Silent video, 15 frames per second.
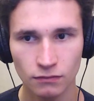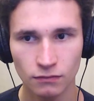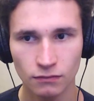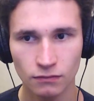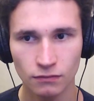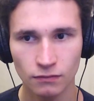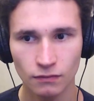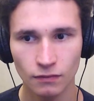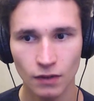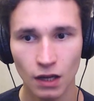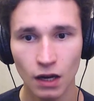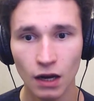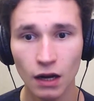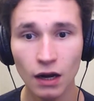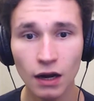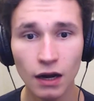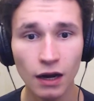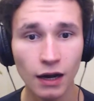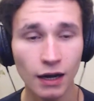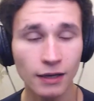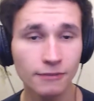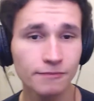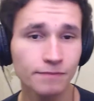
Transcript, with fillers: And ah,